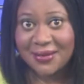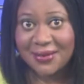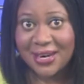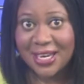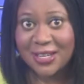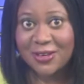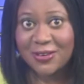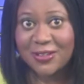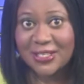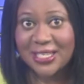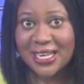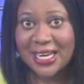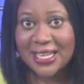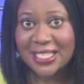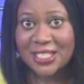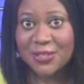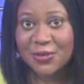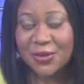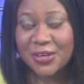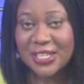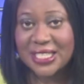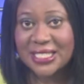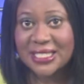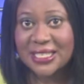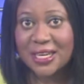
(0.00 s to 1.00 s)
recognized
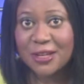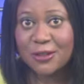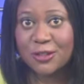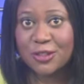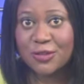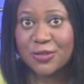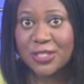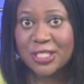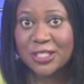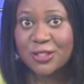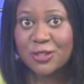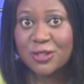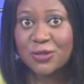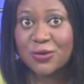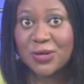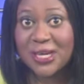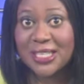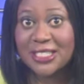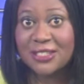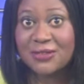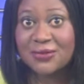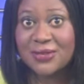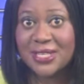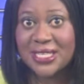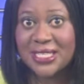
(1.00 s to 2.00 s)
for his outreach to
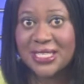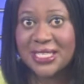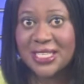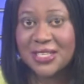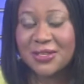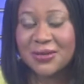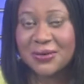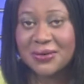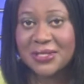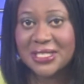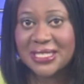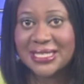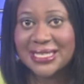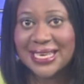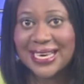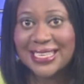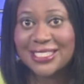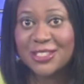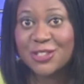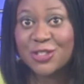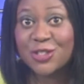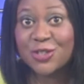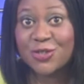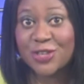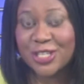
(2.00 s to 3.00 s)
at-risk youths
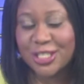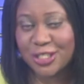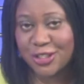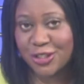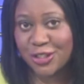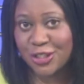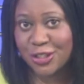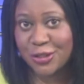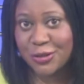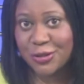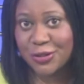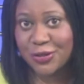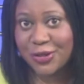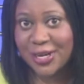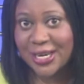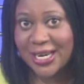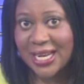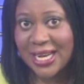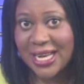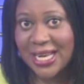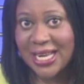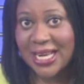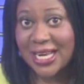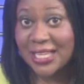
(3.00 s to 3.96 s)
and street children,